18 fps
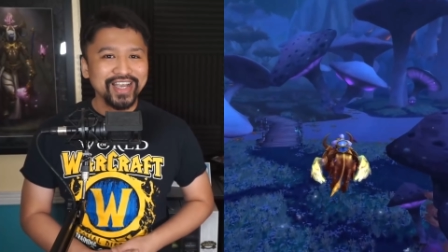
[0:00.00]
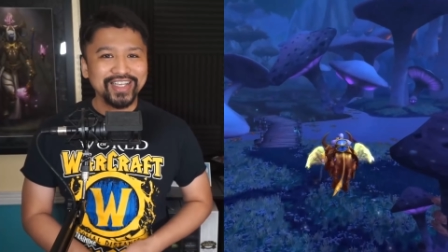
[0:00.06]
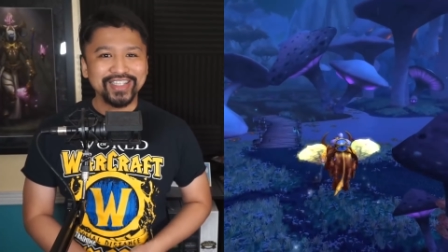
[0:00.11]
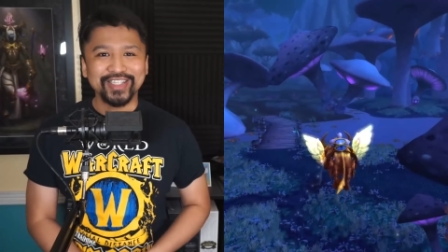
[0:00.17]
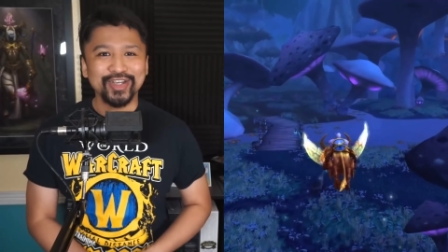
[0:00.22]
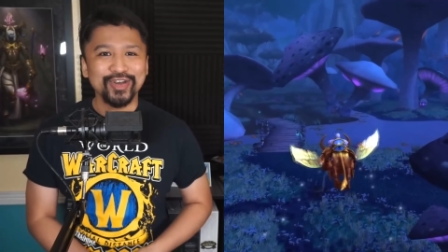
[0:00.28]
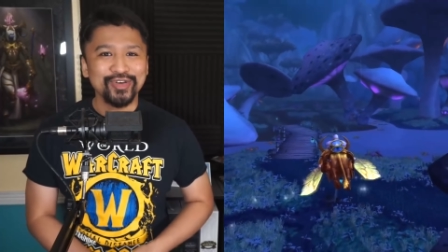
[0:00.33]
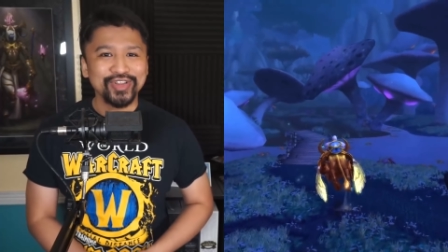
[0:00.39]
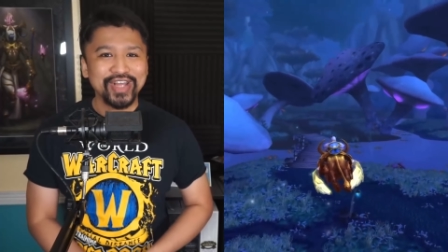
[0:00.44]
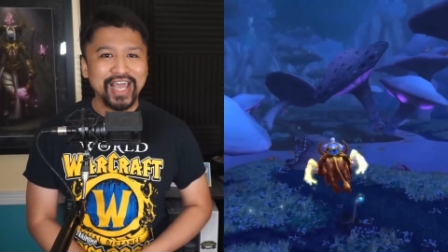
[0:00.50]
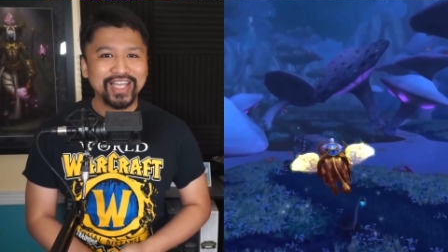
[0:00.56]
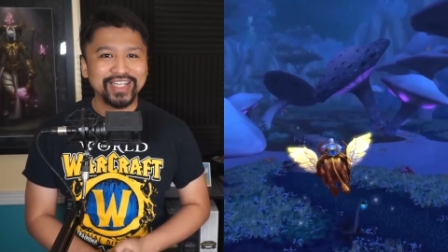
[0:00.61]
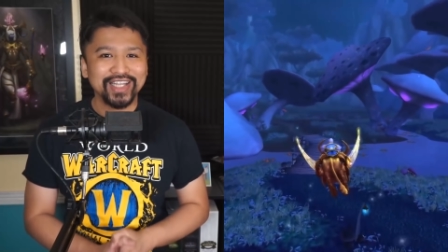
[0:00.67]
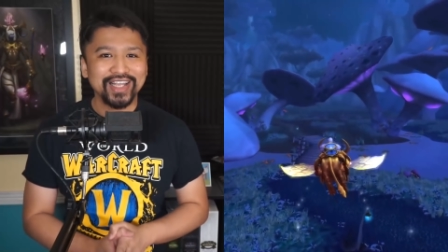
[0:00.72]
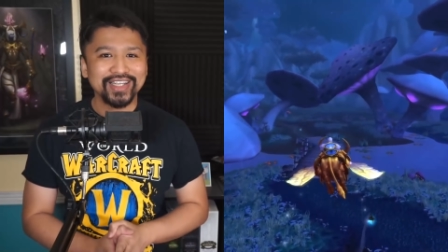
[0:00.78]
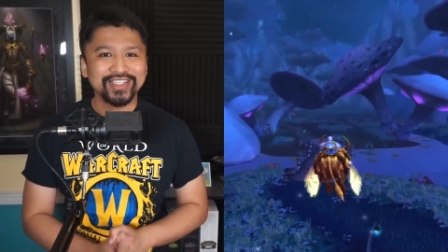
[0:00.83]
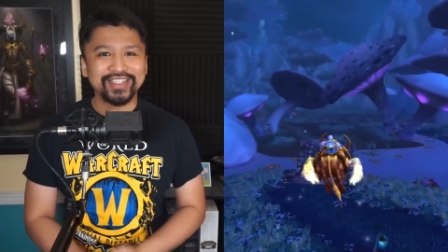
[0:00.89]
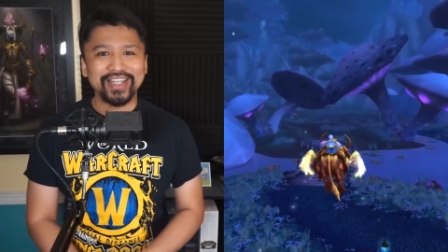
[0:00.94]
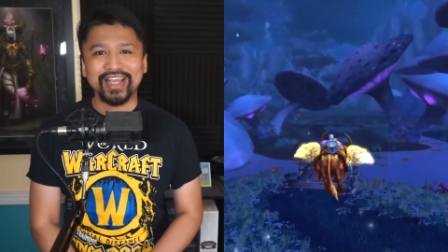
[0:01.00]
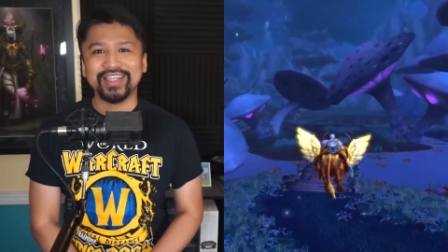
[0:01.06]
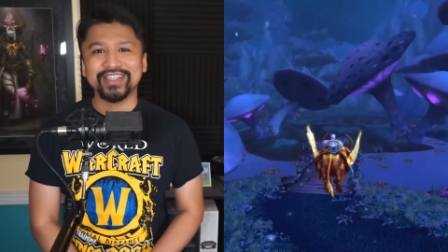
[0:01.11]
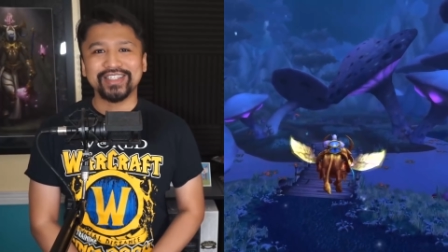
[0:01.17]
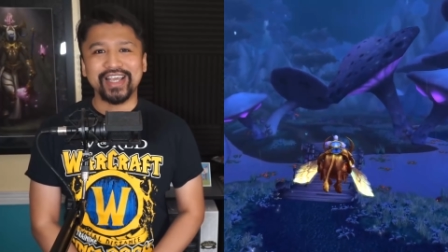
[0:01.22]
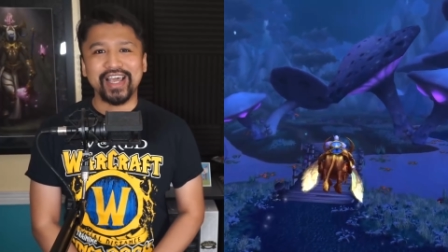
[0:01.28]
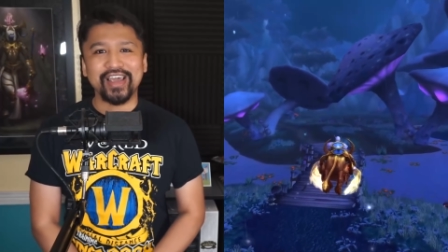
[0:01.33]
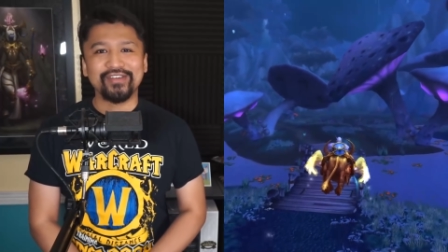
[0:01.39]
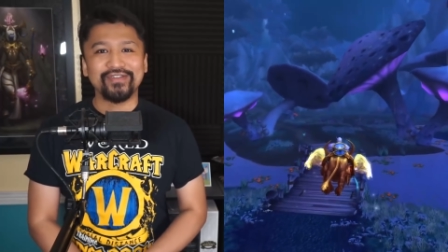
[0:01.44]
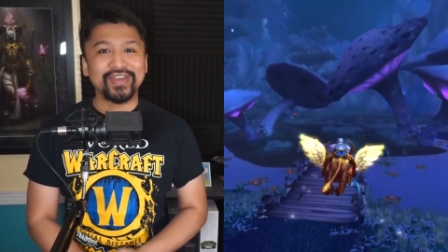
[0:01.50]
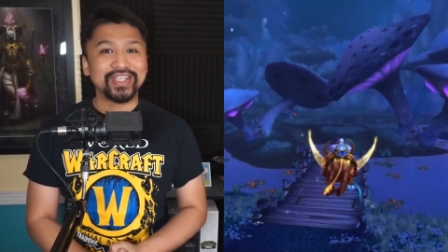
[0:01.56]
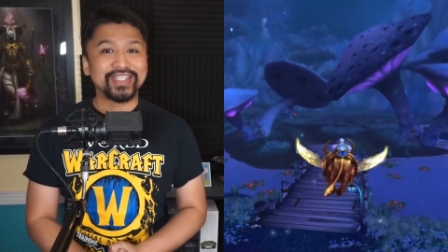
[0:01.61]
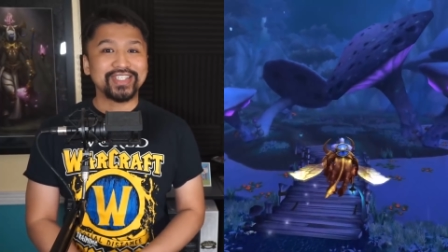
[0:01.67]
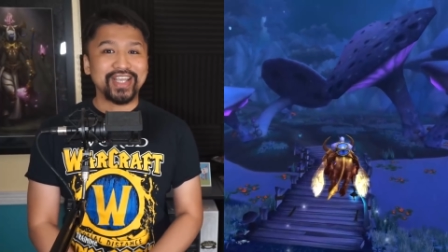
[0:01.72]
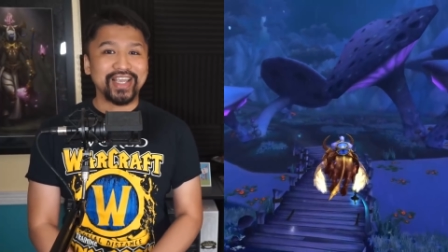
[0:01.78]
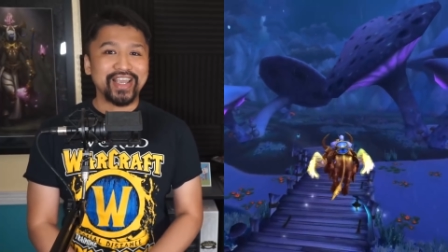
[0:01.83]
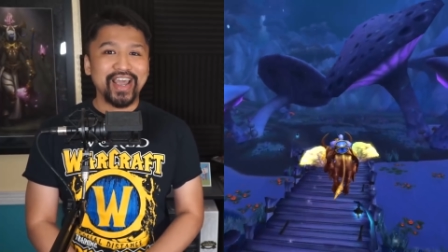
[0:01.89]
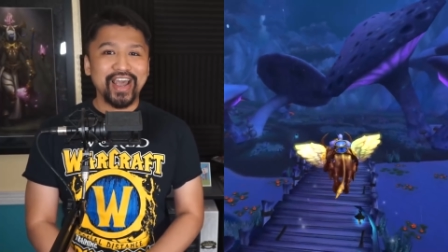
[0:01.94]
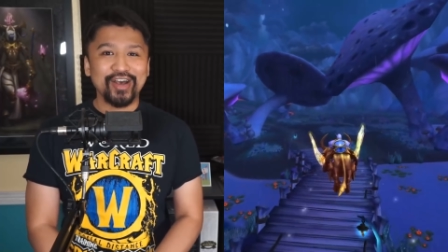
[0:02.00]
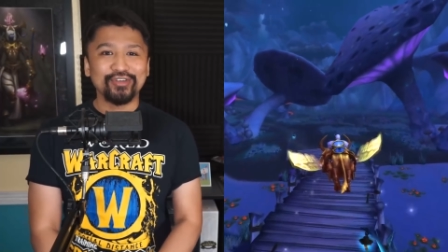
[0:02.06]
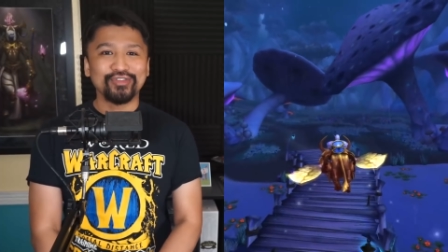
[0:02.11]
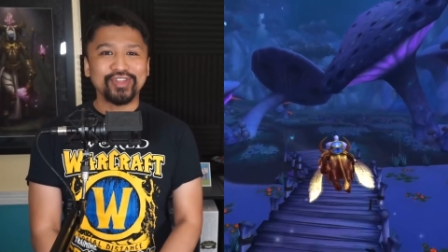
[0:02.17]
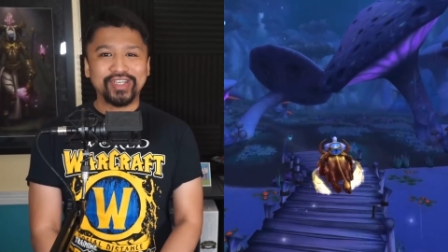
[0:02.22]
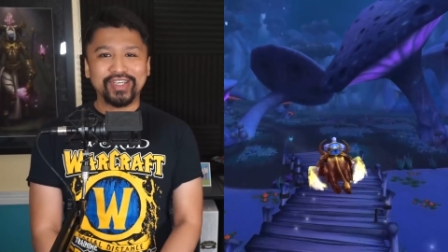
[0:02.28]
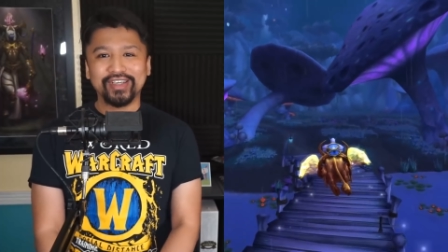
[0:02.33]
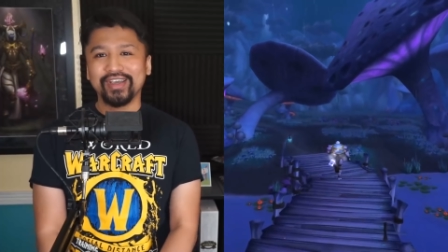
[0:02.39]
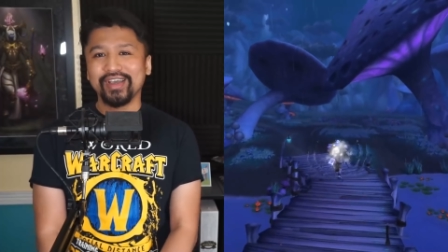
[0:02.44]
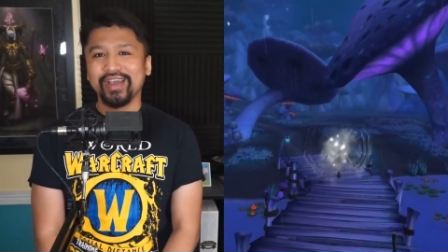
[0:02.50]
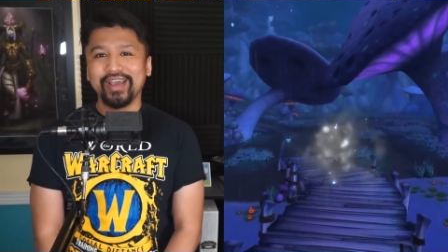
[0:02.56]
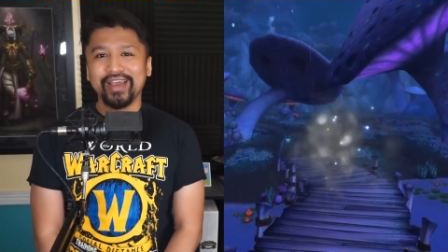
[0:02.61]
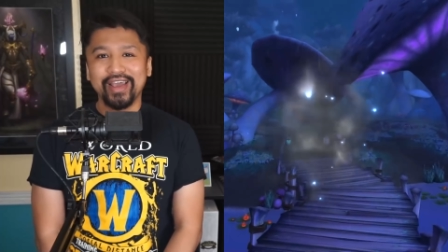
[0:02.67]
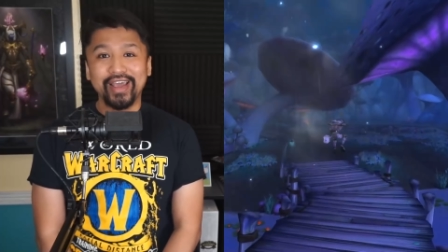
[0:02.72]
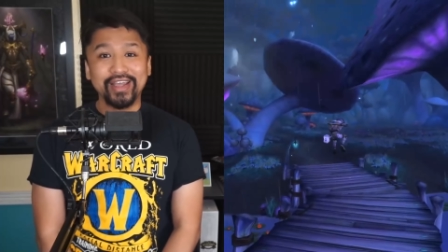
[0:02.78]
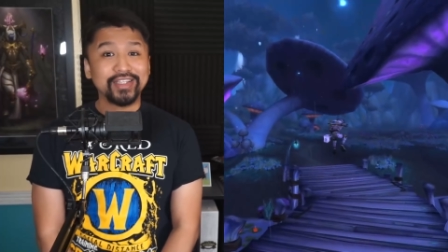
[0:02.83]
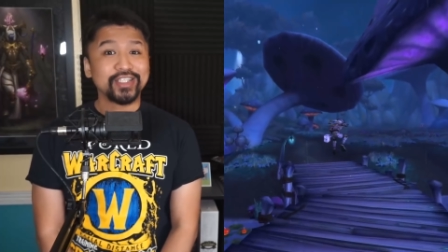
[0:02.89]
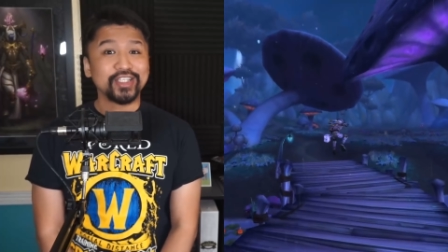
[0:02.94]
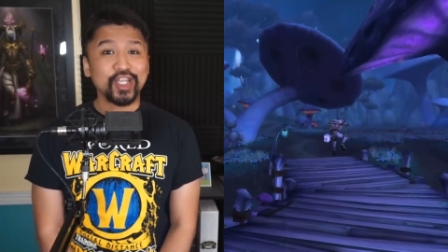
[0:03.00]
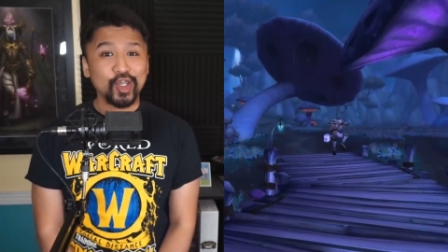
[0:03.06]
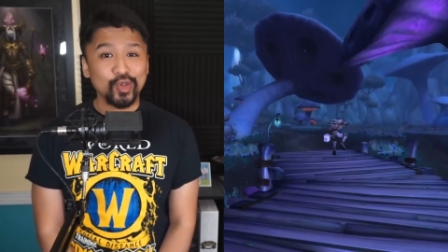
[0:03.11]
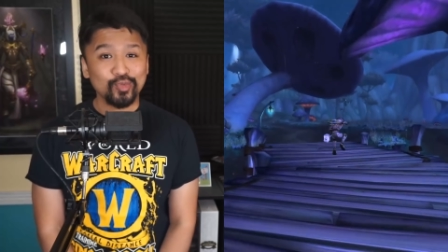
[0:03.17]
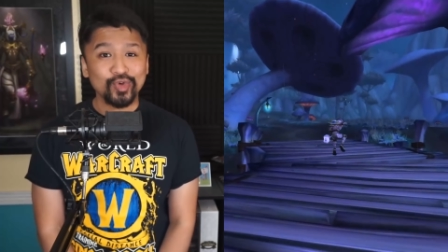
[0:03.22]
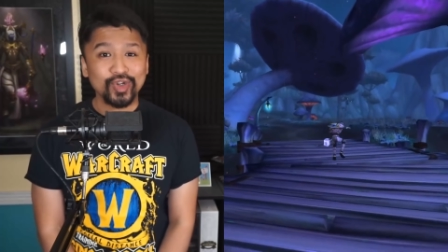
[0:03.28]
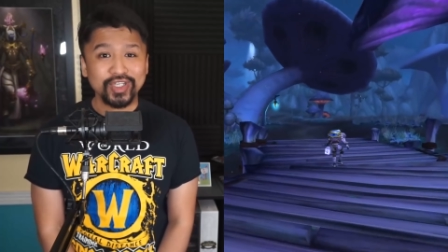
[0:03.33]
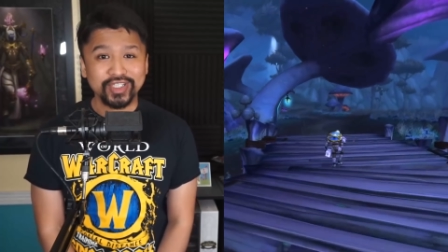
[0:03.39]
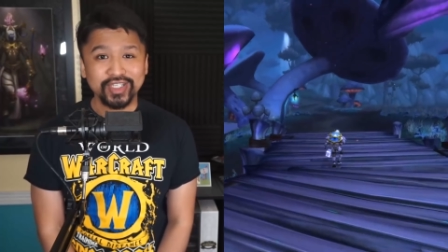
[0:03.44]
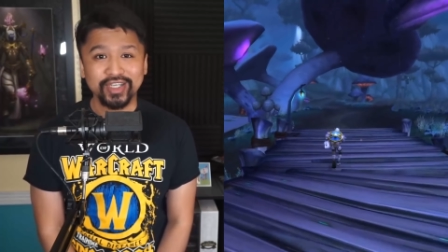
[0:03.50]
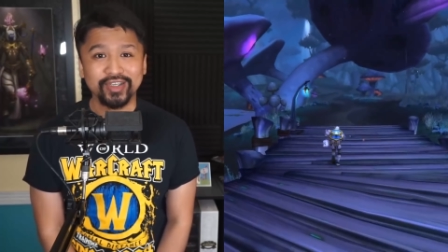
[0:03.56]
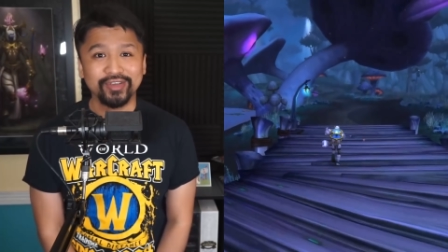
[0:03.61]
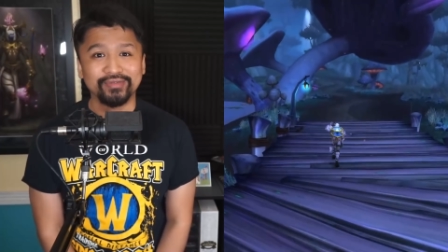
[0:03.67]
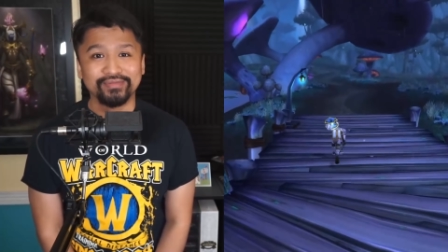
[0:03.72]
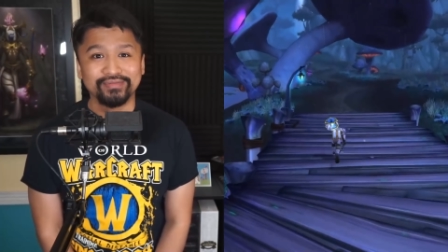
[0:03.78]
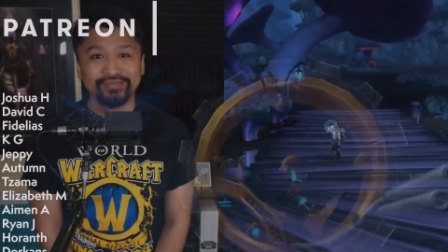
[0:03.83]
Until then, stay safe, stay healthy, and stay breezy.